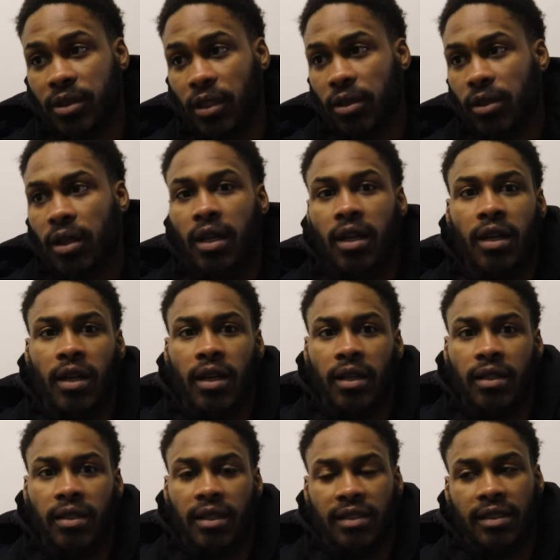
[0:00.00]
So
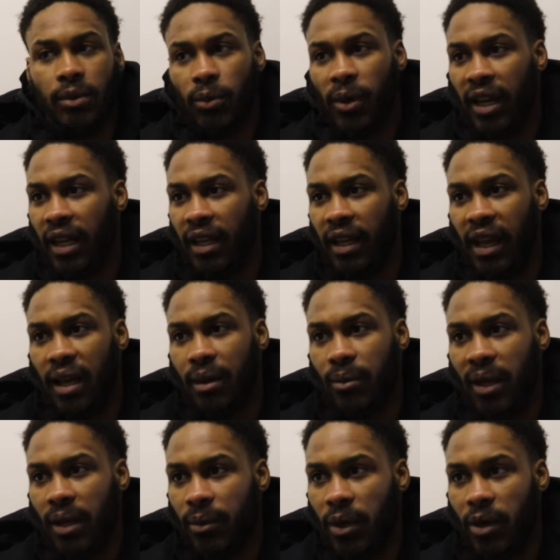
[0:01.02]
the way the
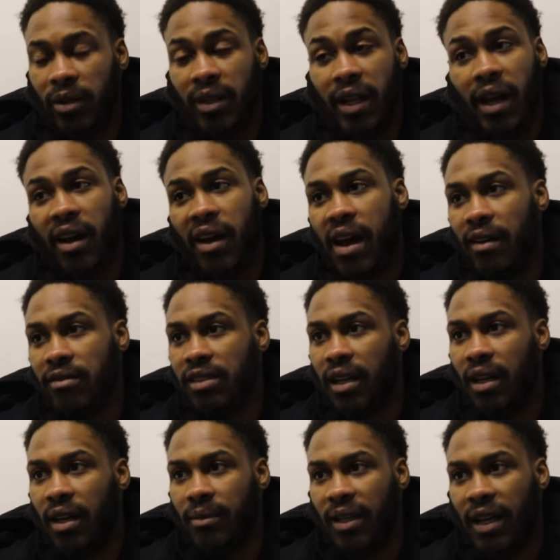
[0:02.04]
game went, we were down halftime,